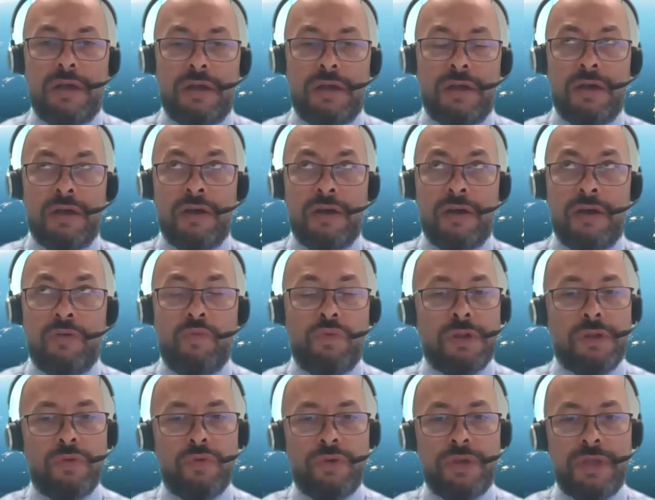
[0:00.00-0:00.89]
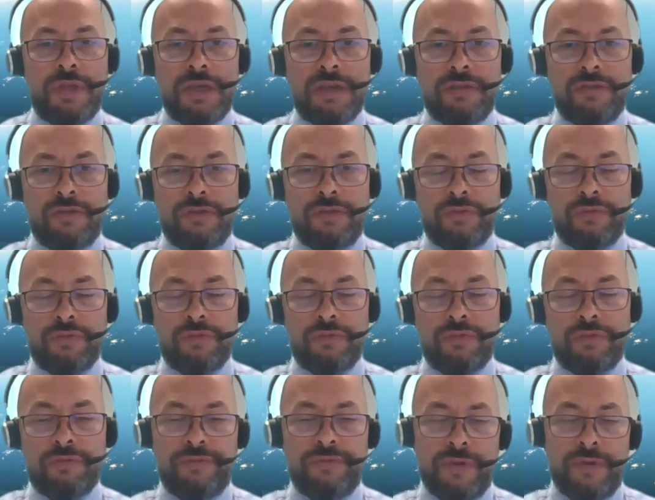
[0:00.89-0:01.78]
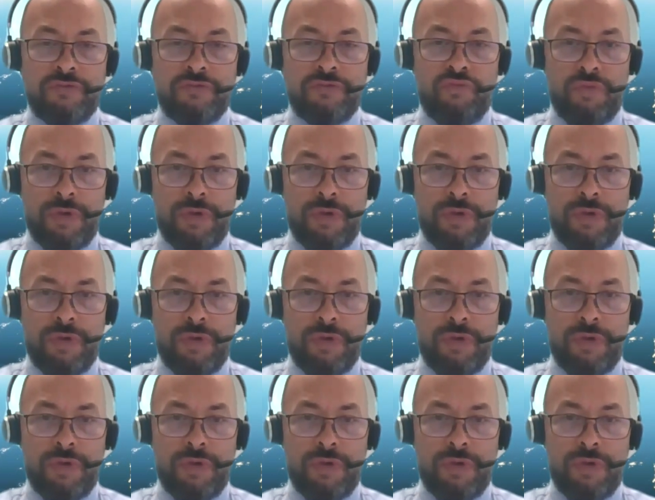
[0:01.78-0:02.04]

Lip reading: We're looking to find